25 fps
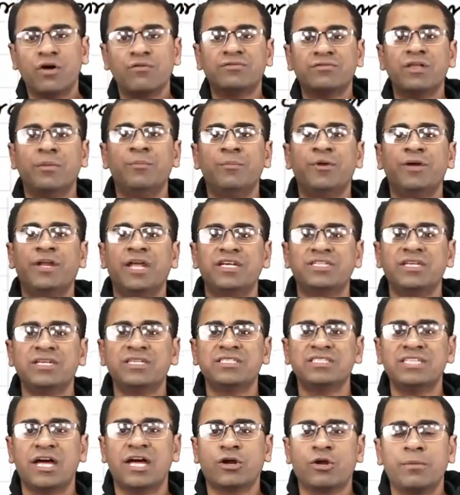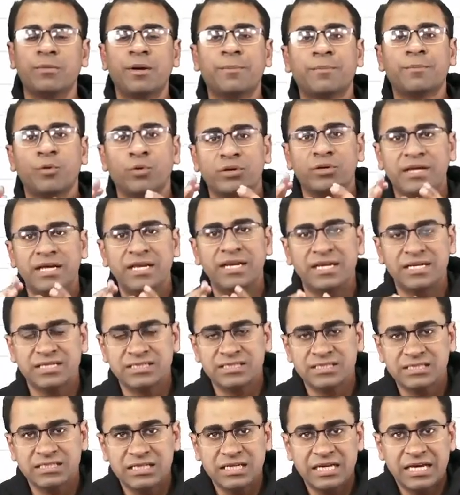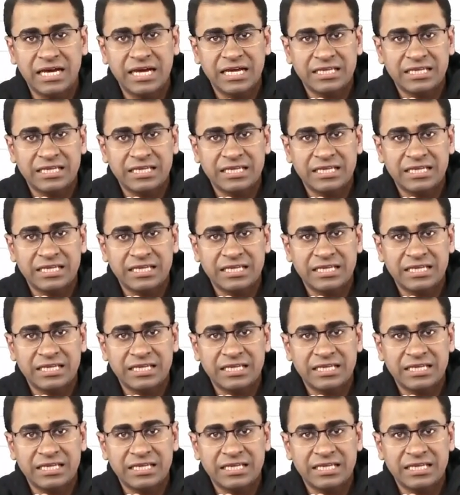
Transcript: of the mutation in sarcomere protein is